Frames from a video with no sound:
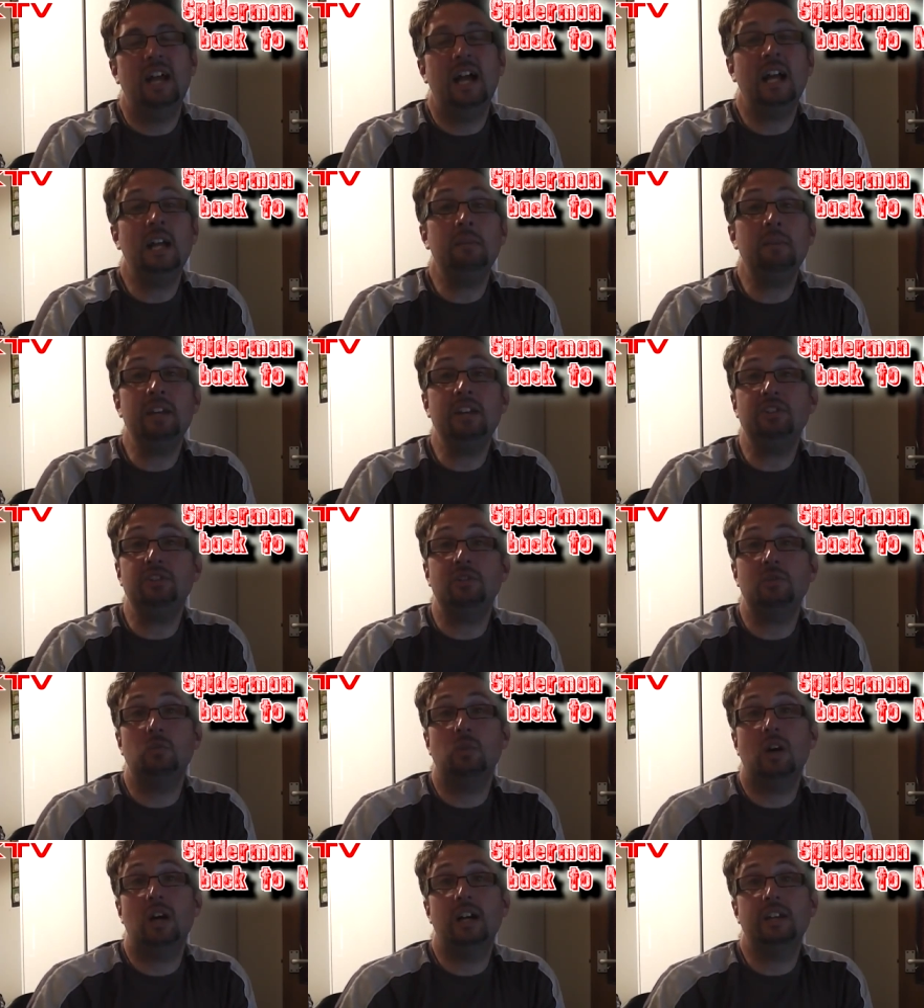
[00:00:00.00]

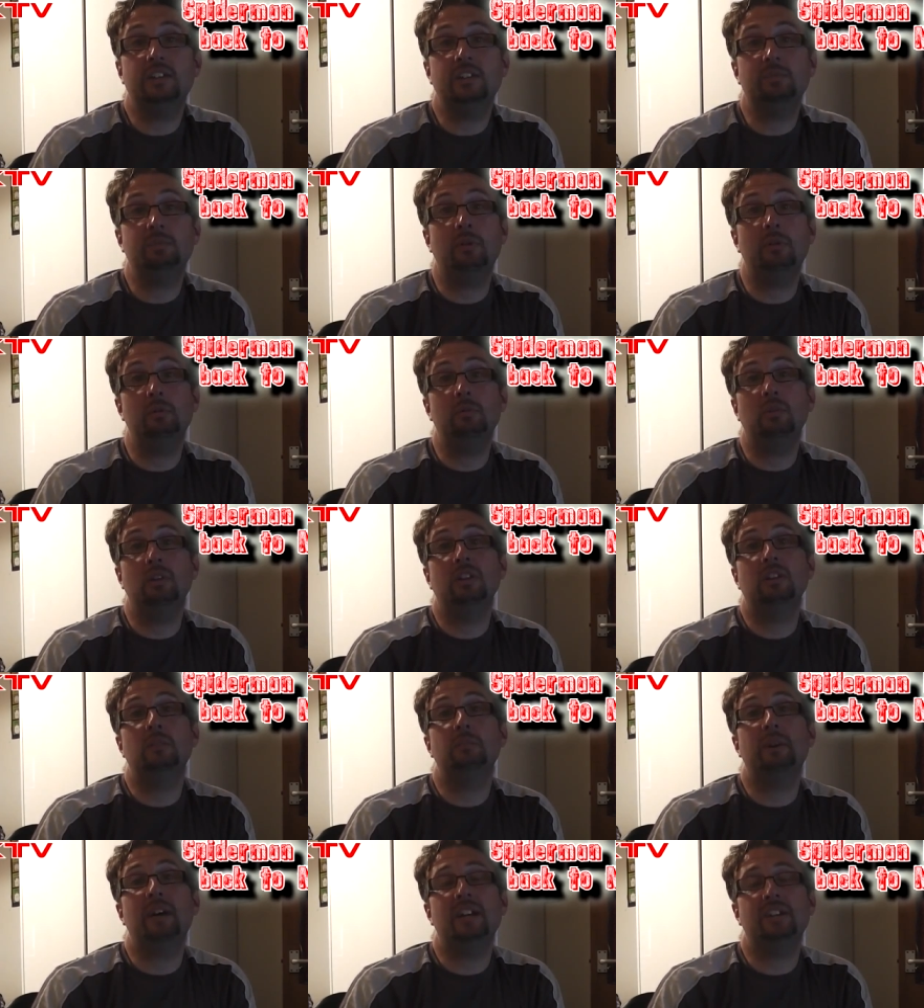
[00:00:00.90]
Animation-wise, it's probably one
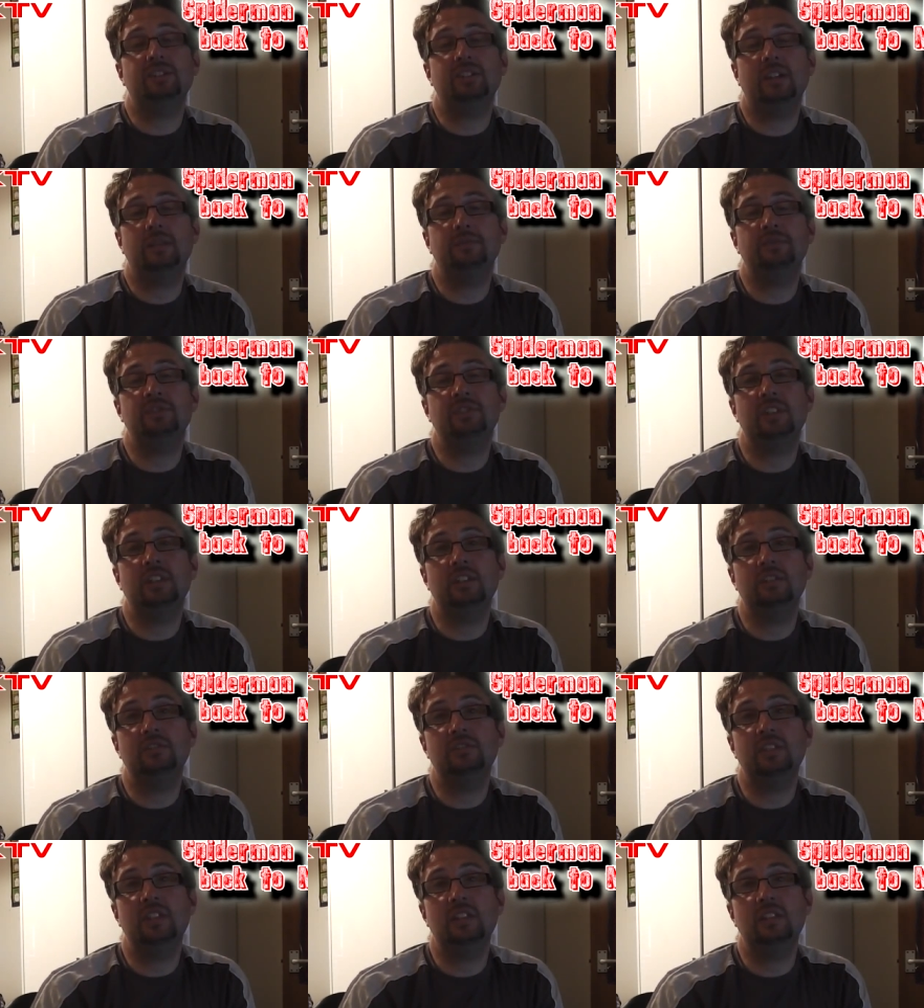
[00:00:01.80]
of the best I've
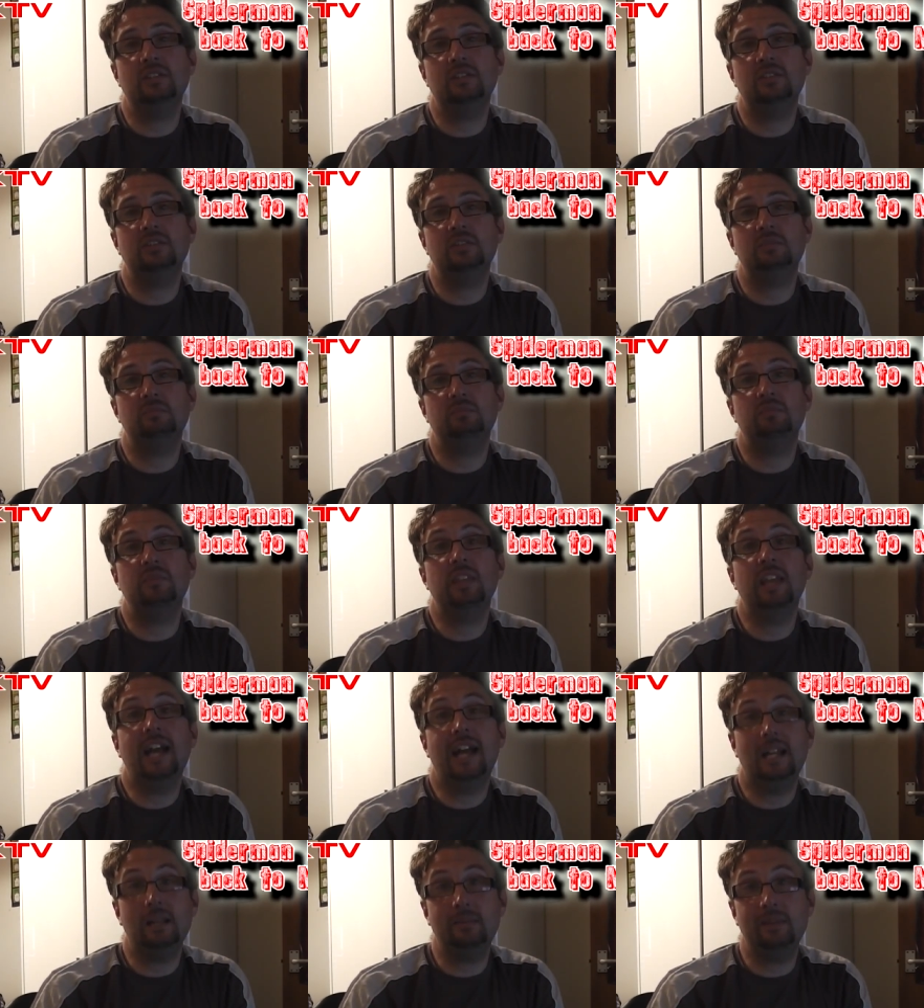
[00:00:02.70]
seen since
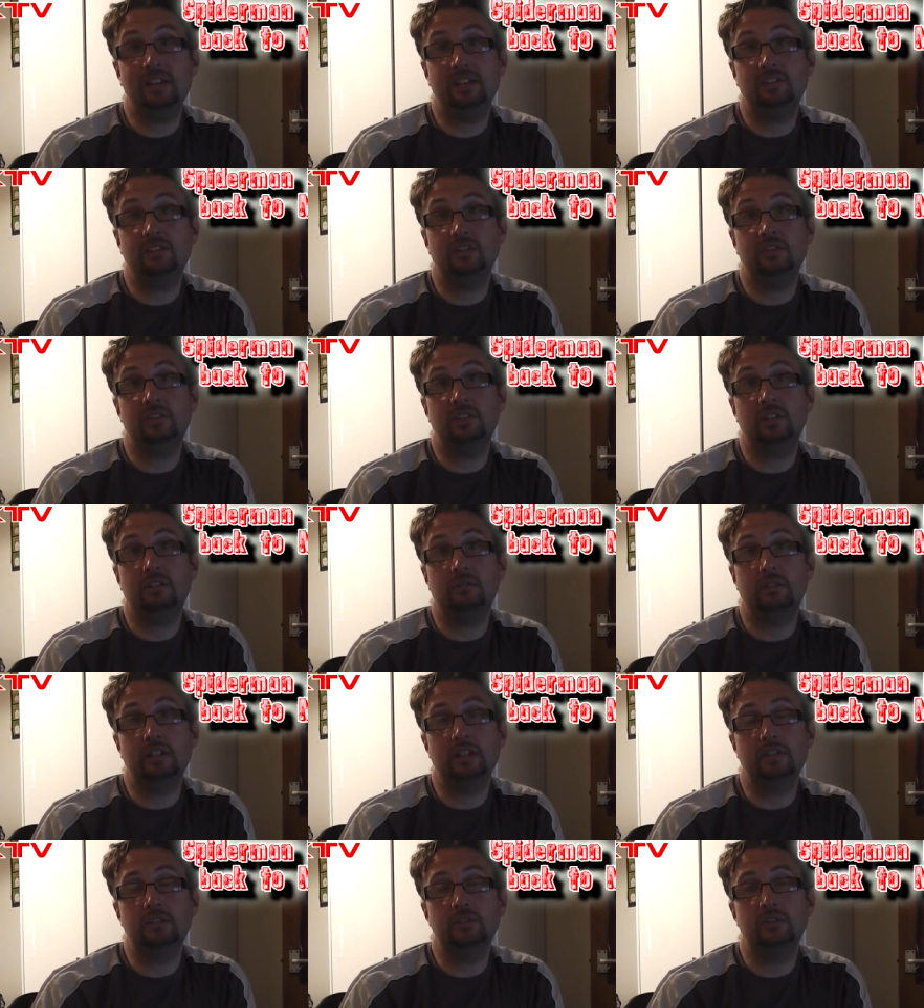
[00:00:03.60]
the animated
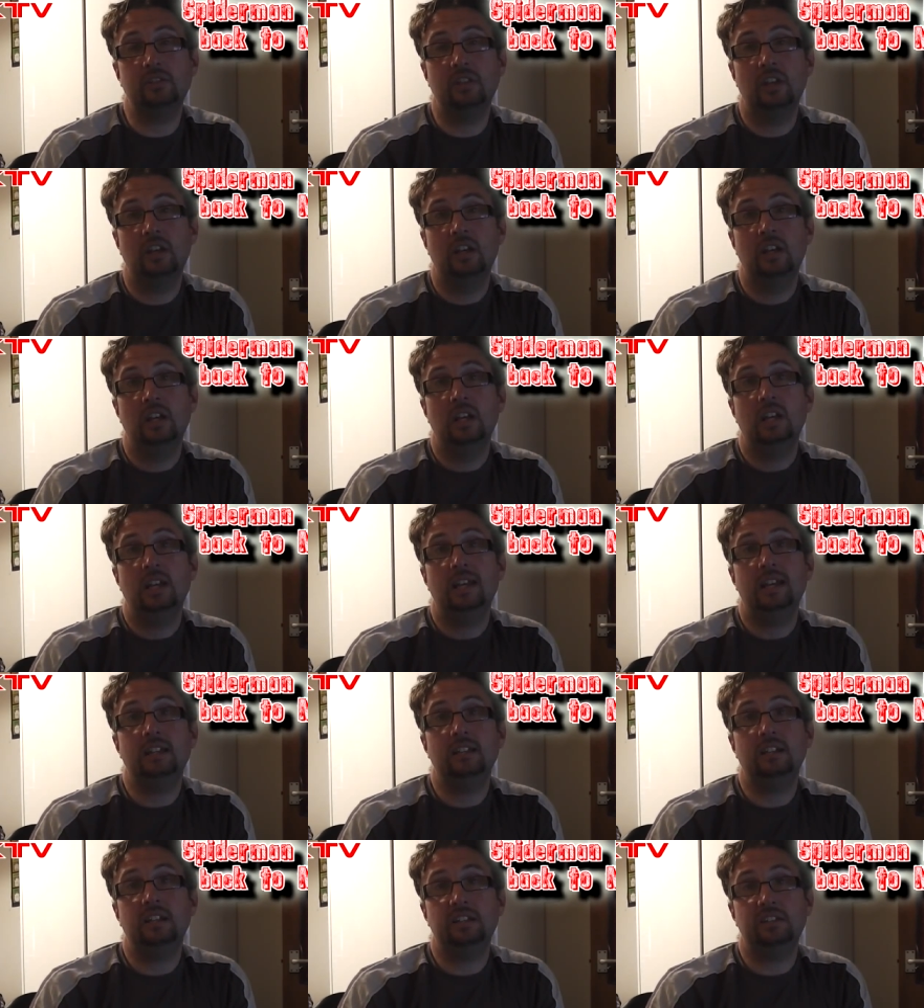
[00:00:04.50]
series
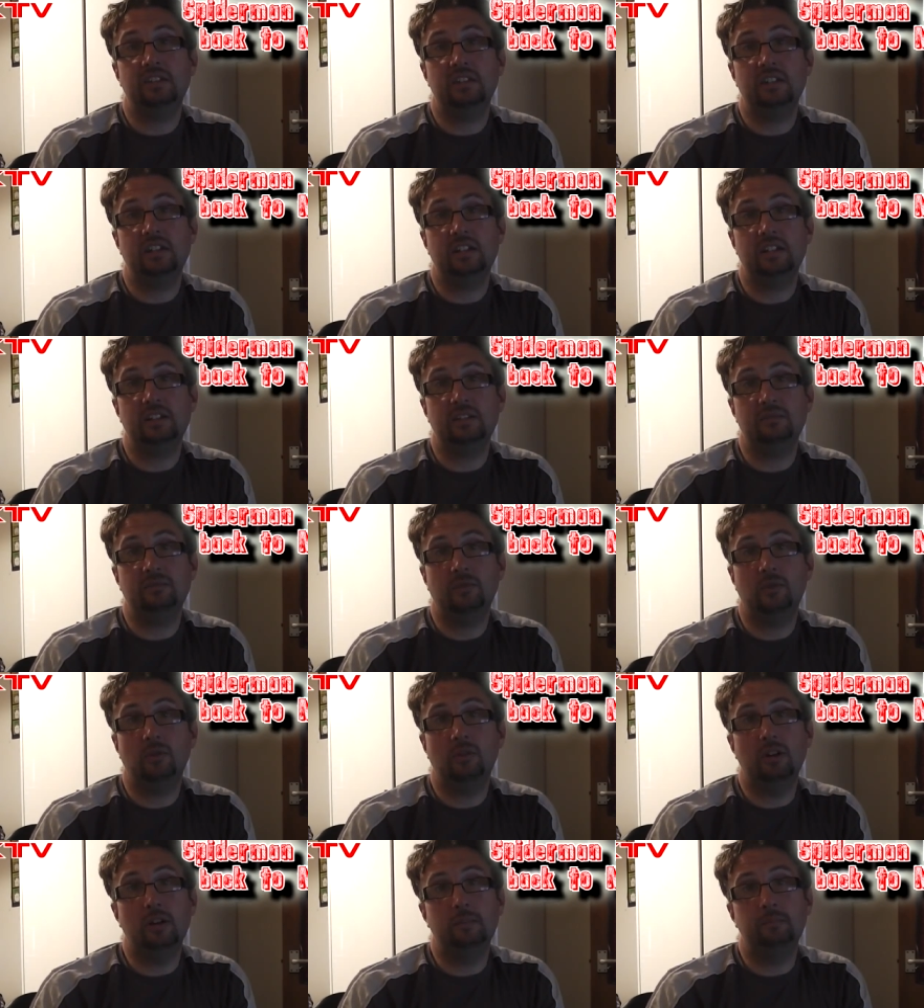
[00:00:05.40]
in
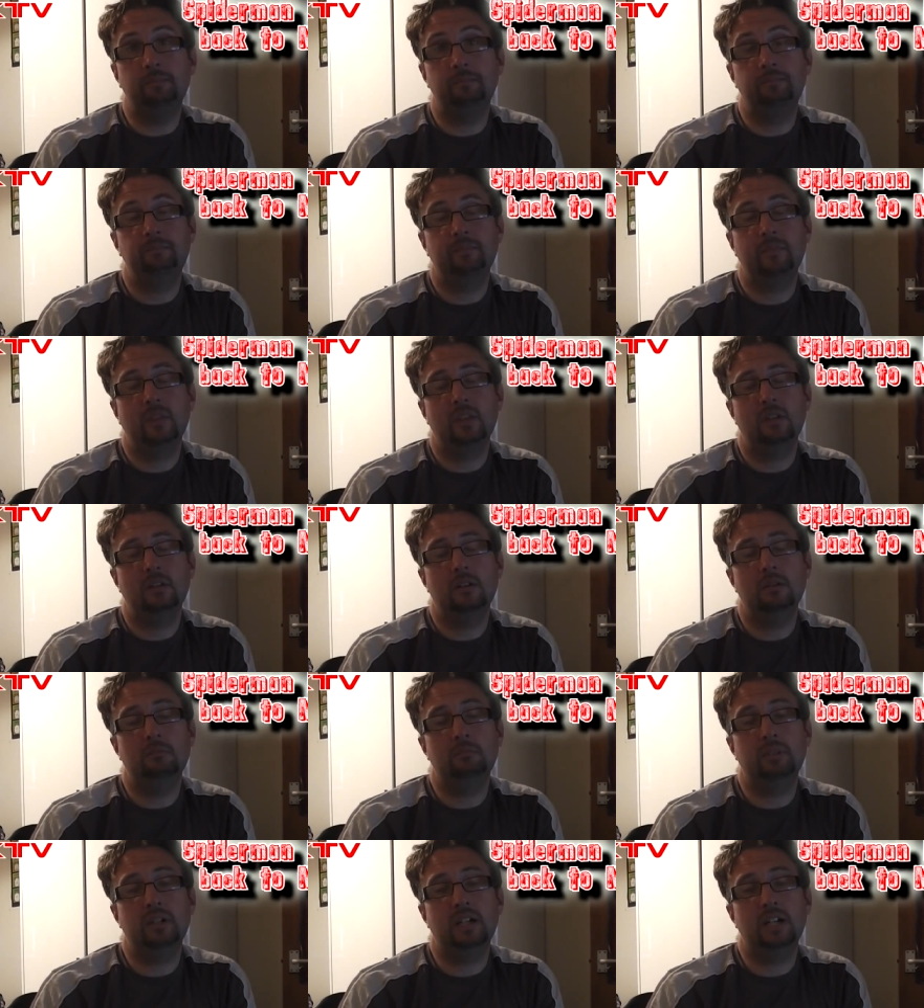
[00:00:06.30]
1994.
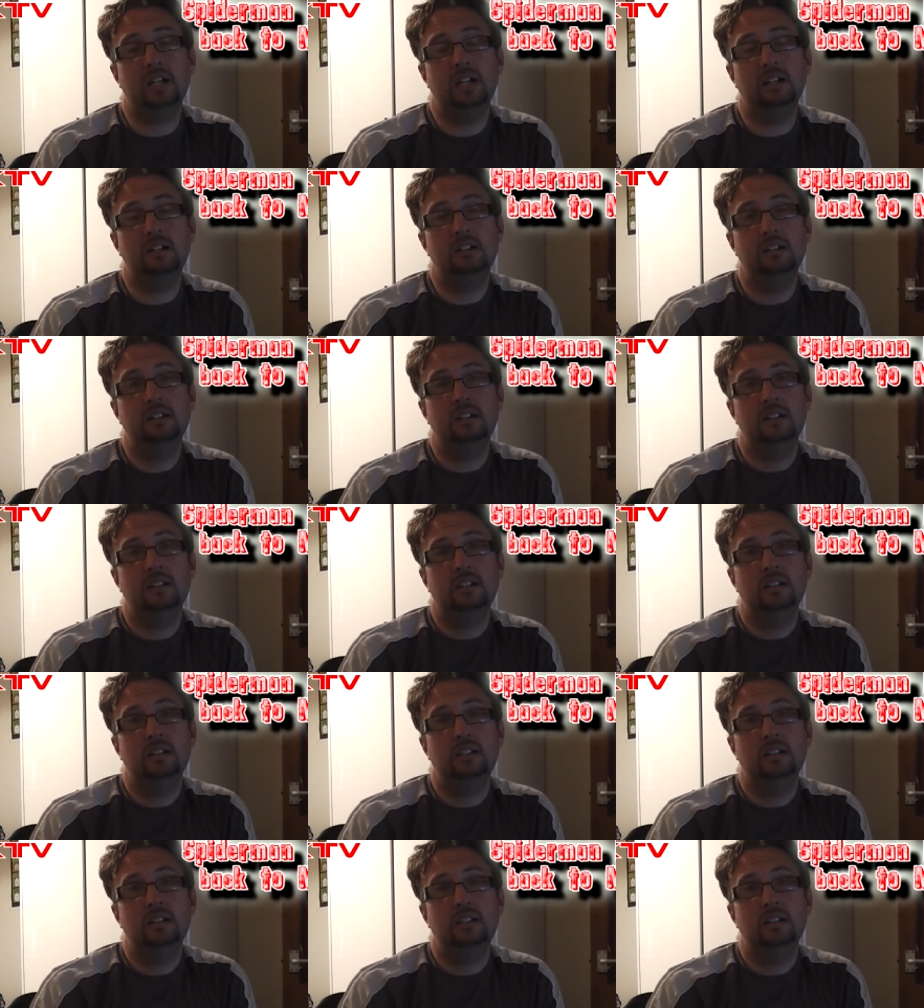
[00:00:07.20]
But